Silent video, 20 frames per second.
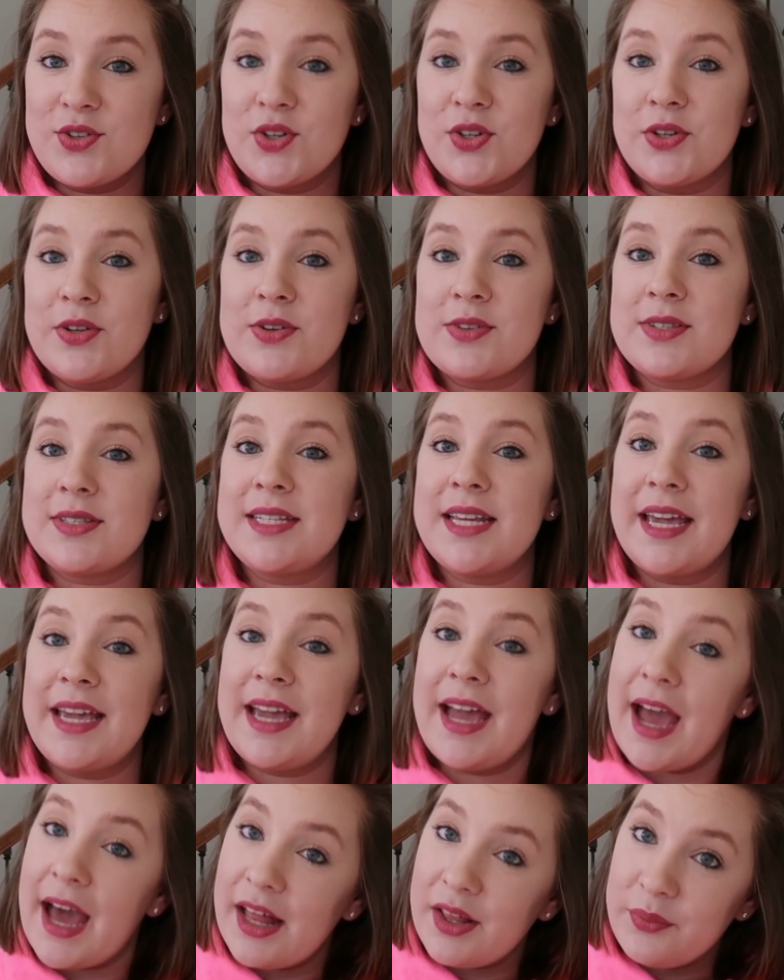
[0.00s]
cruise,
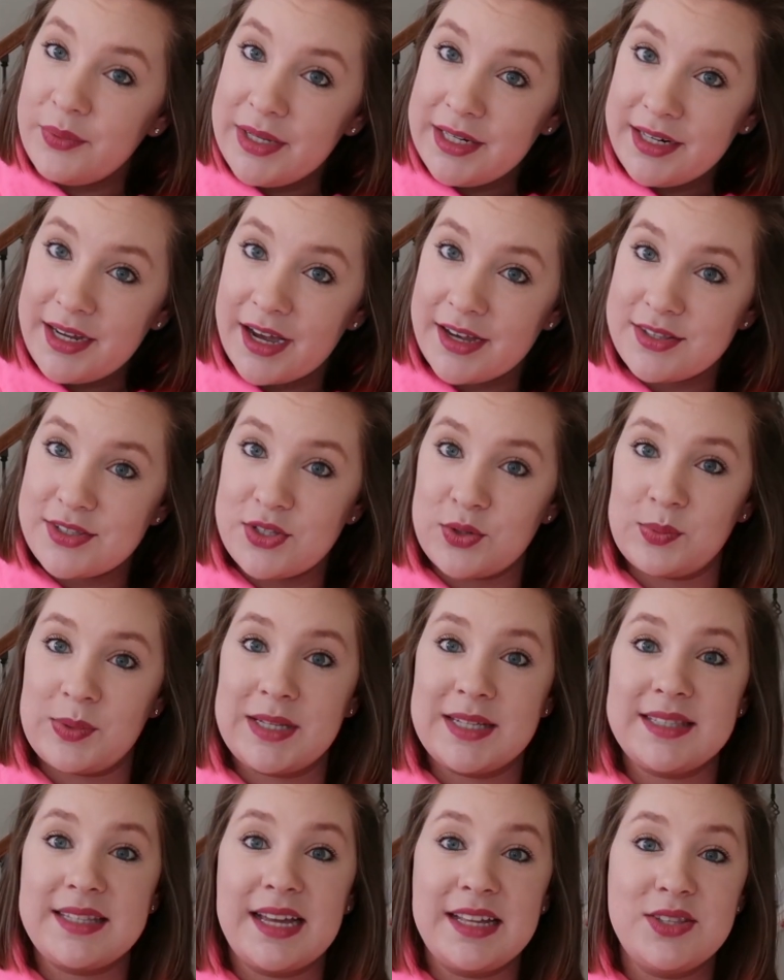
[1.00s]
take a Halloween costume,
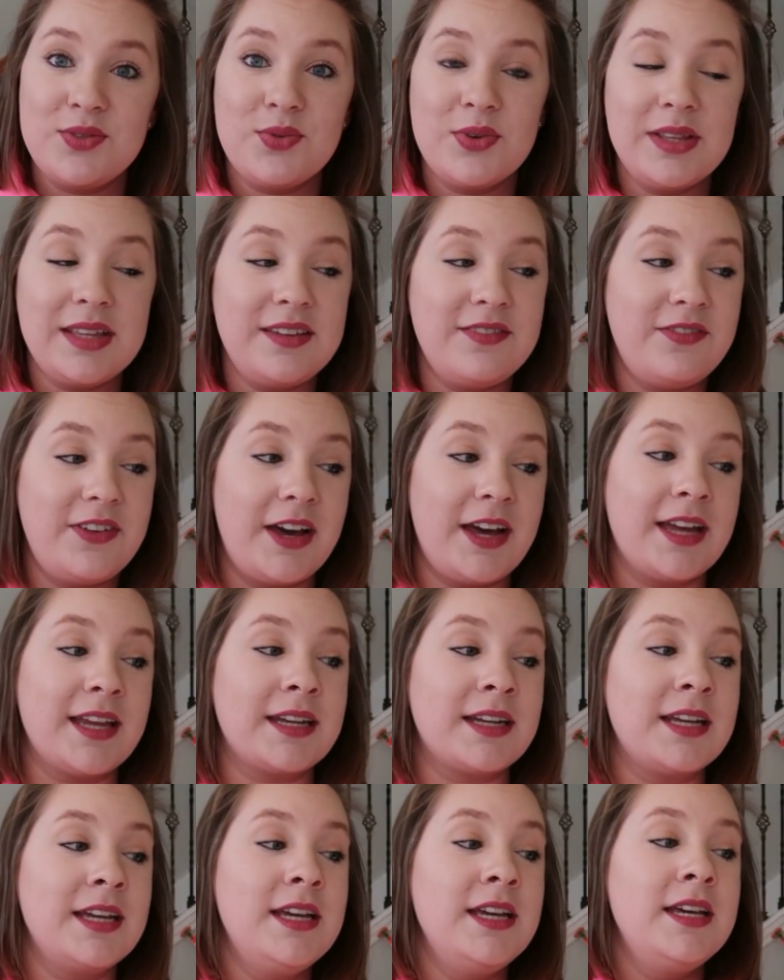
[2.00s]
because that's really
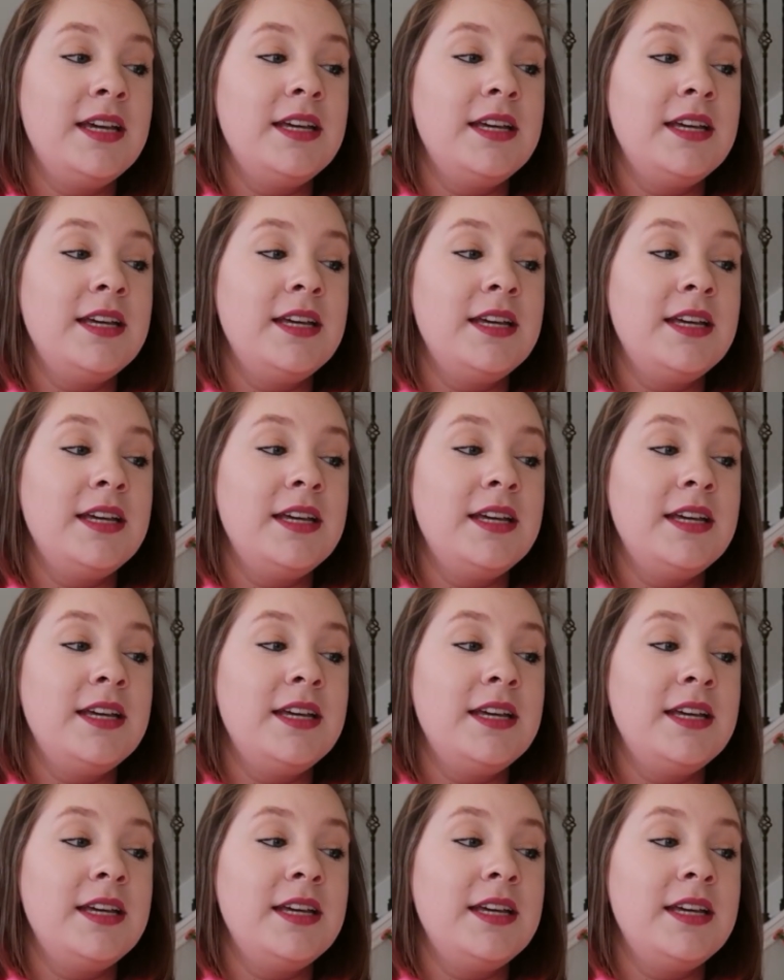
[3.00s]
fun.